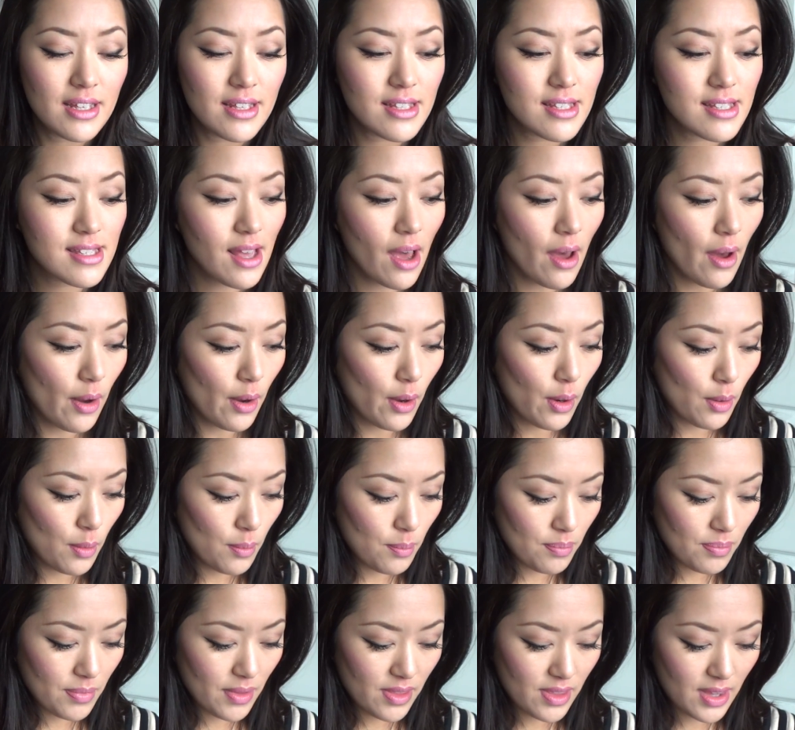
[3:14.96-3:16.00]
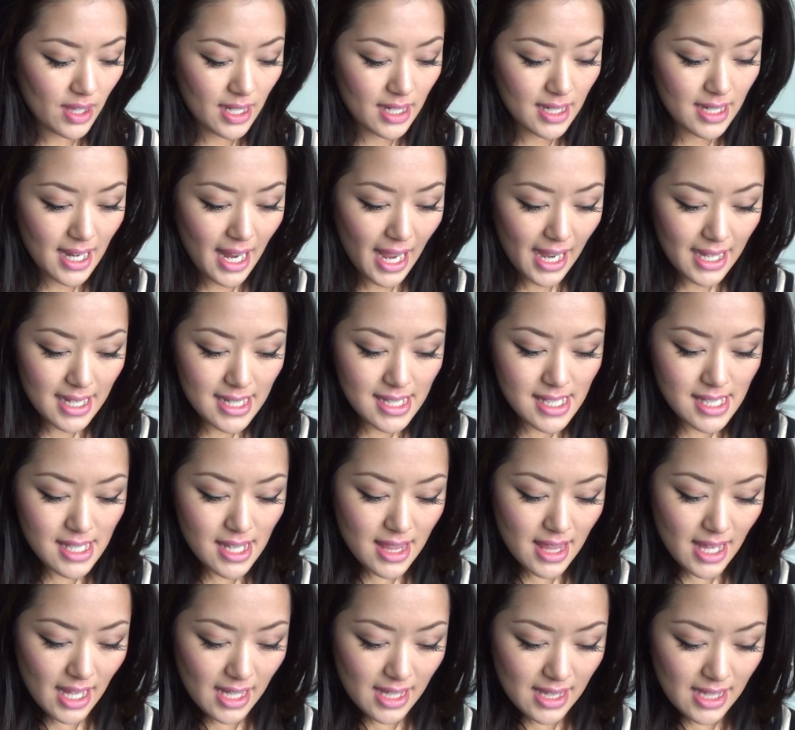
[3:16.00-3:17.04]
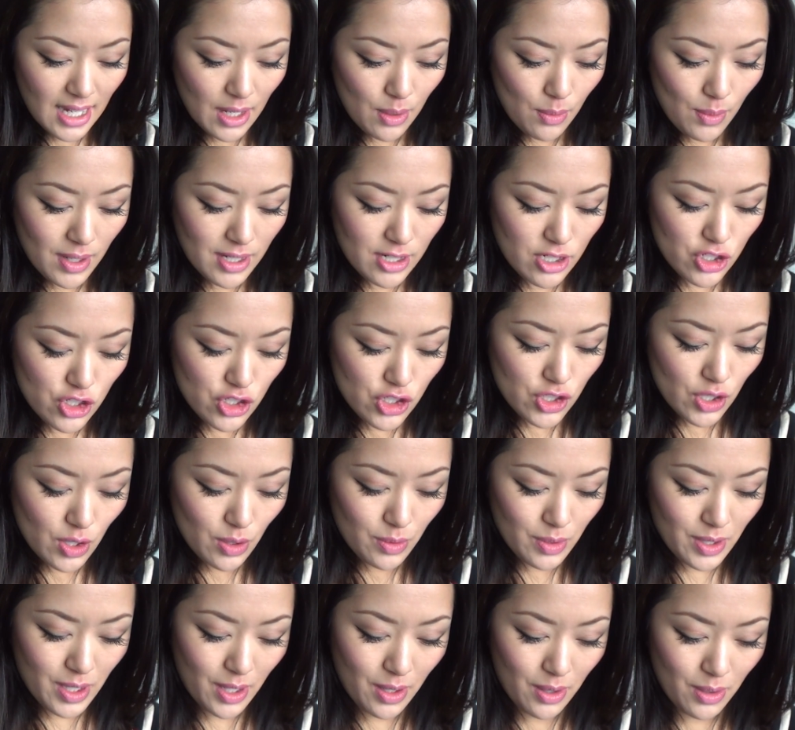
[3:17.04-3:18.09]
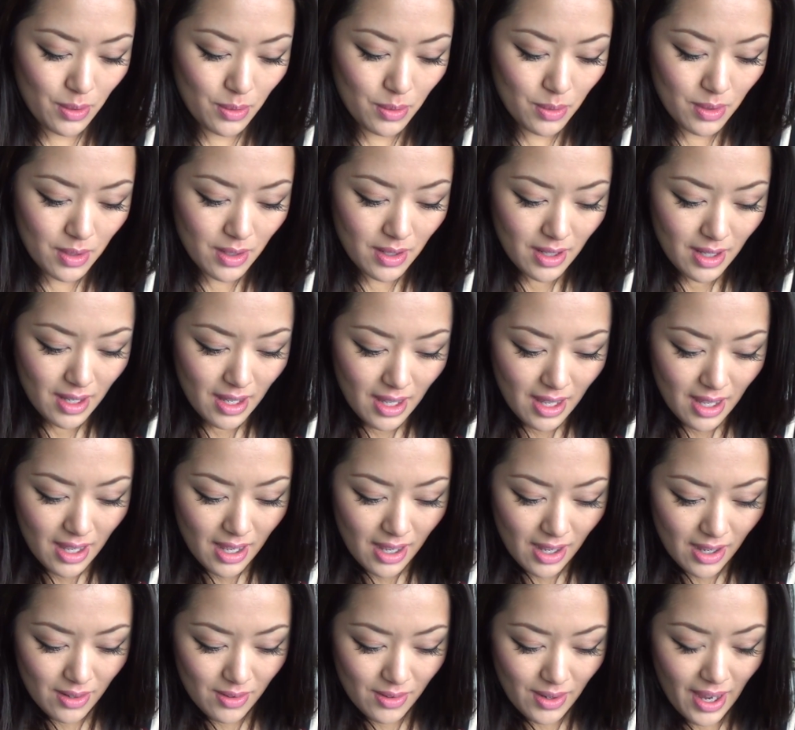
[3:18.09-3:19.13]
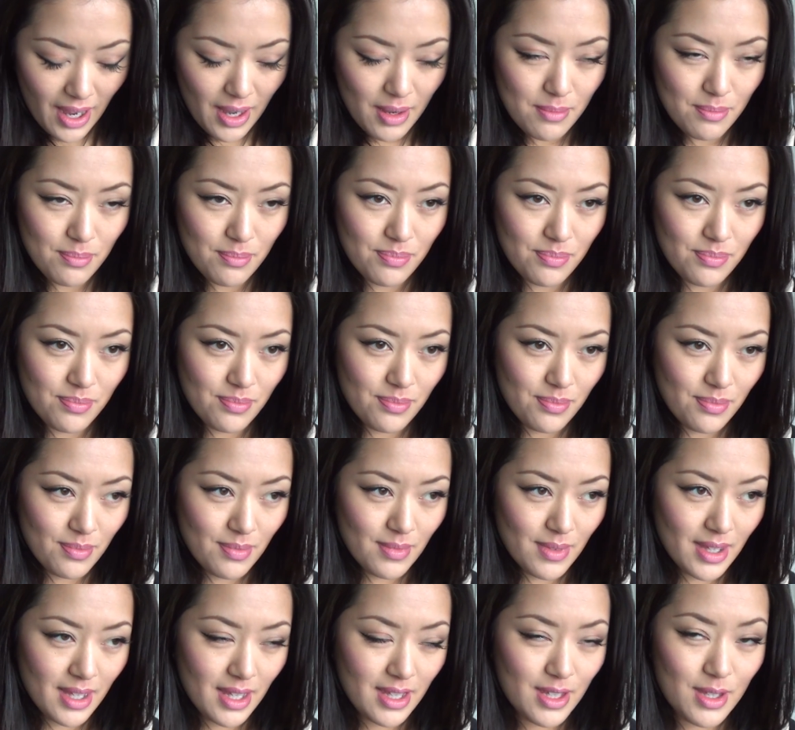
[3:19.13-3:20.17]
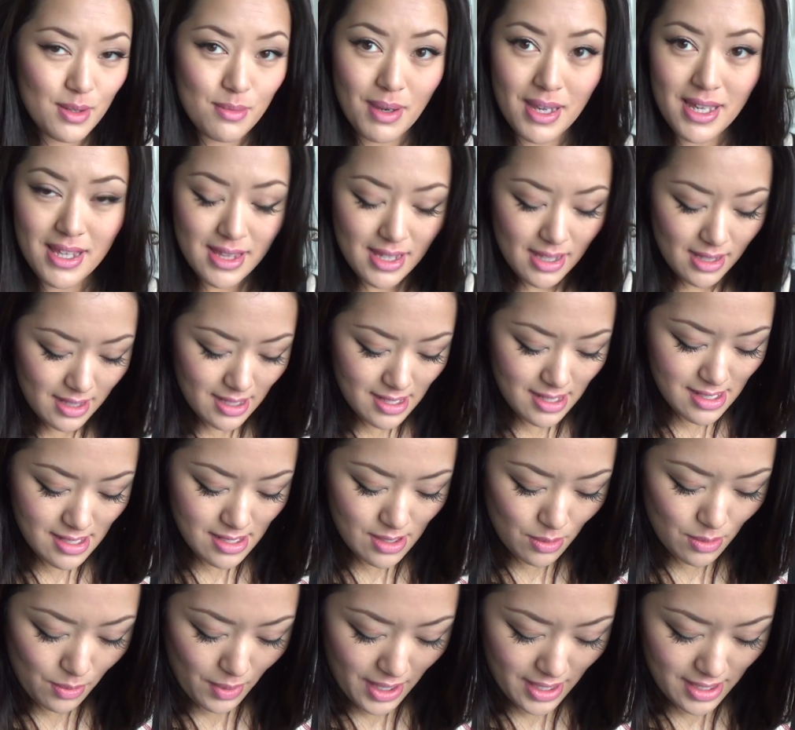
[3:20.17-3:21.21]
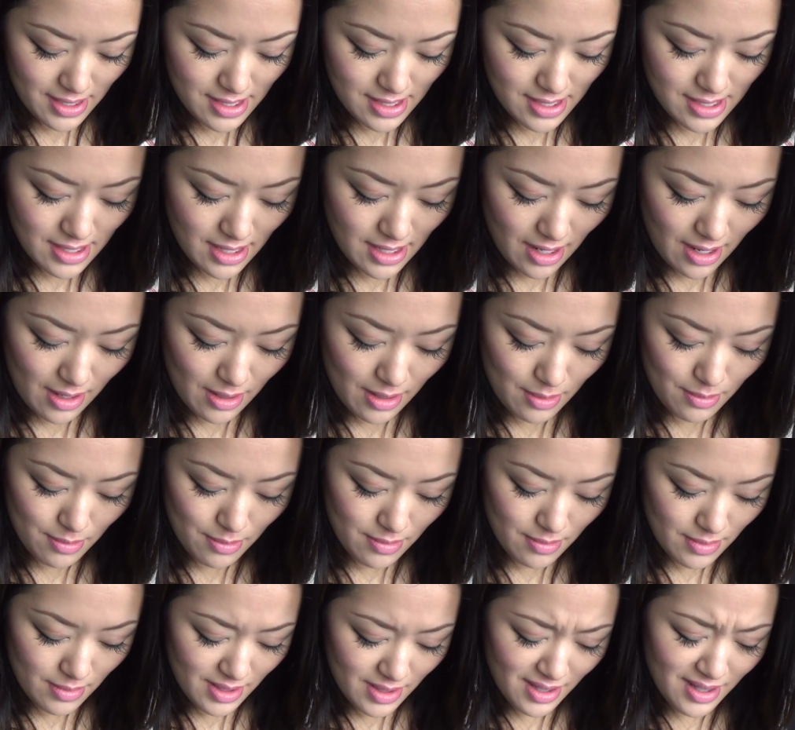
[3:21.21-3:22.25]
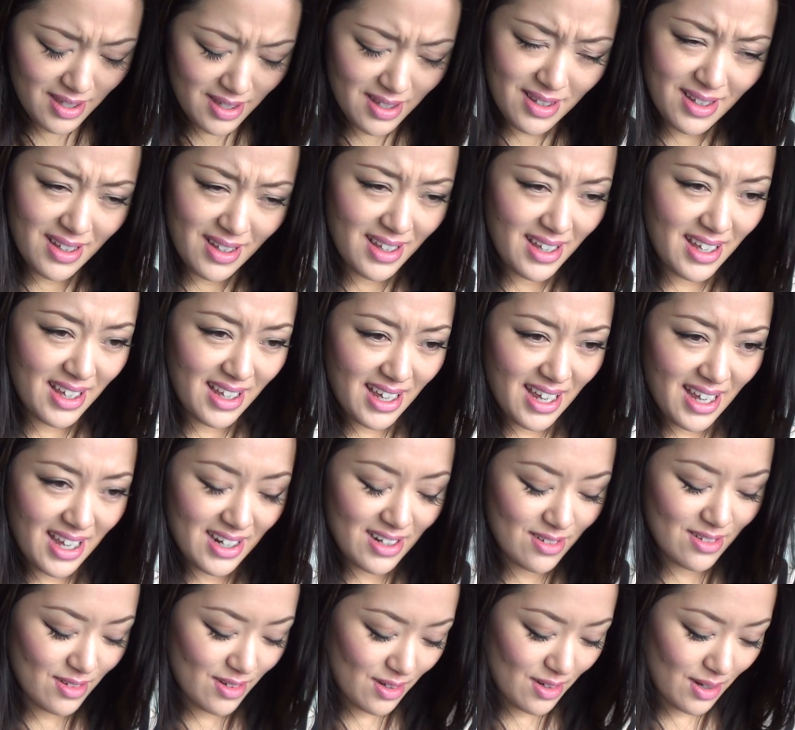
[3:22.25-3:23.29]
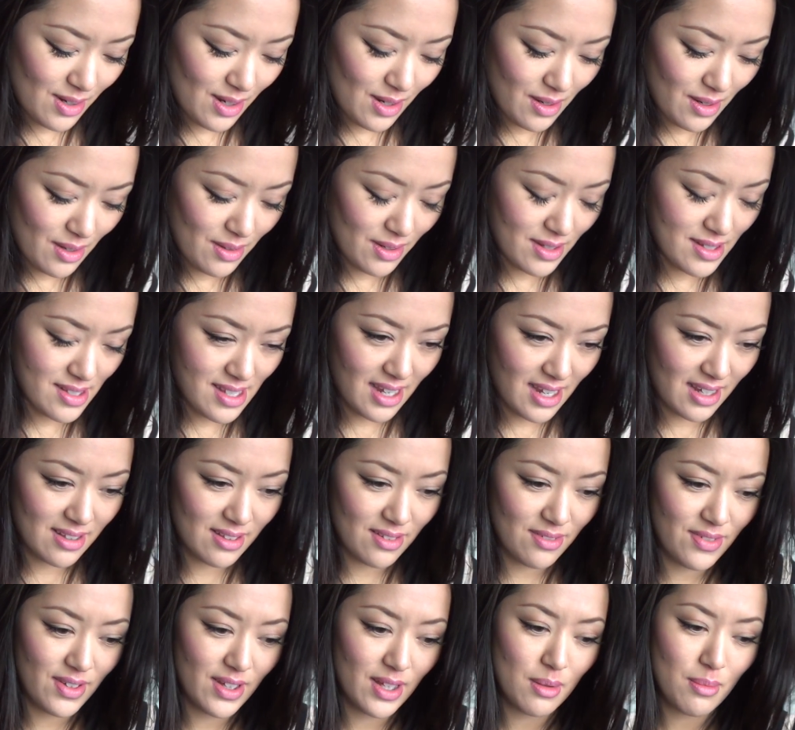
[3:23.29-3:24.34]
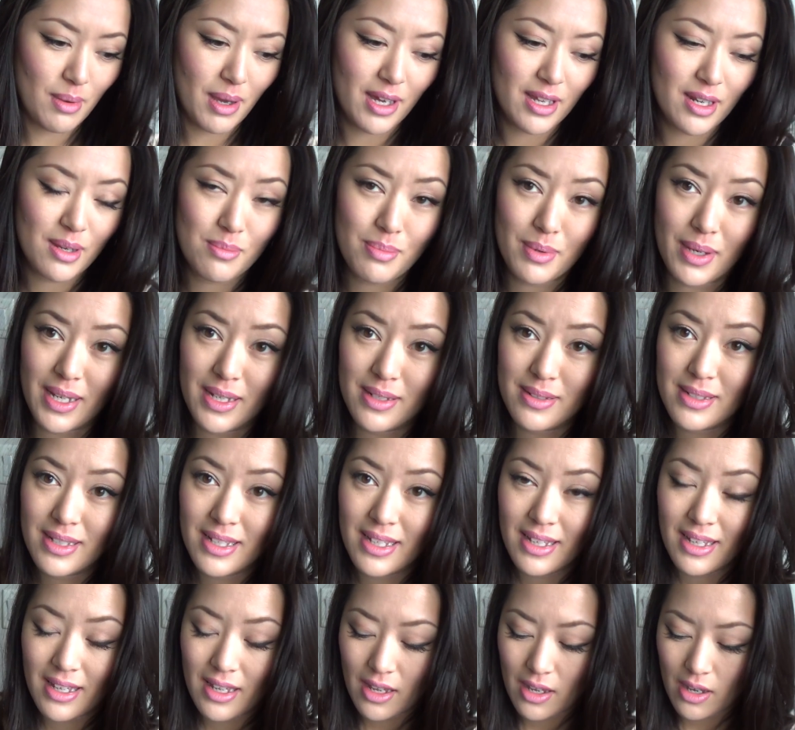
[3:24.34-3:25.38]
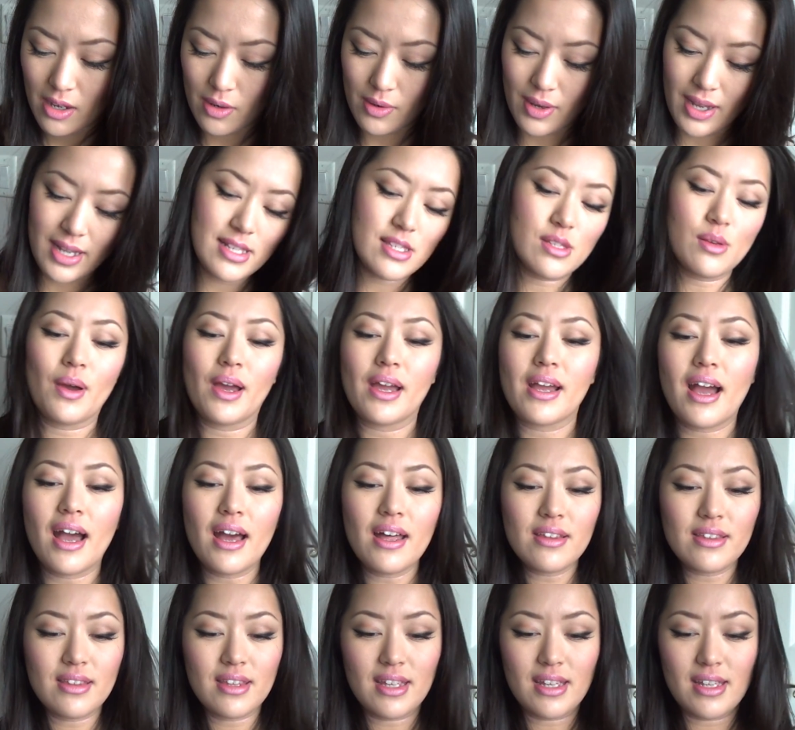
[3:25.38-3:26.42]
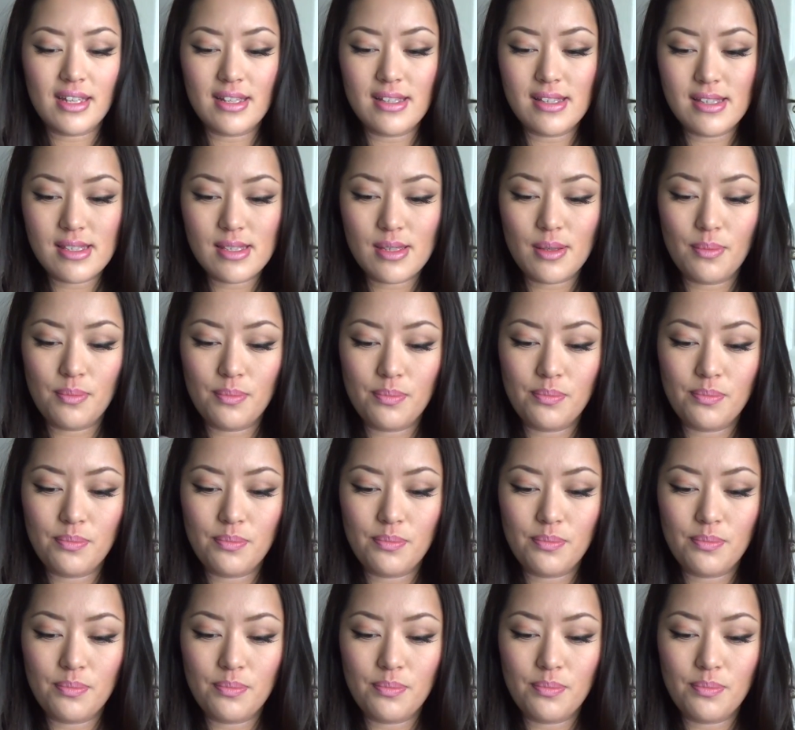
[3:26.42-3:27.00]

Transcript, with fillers: So the next thing that I want to show you, okay, you might think this is a waste. I don't know how I exactly feel about it, but okay, so I got these.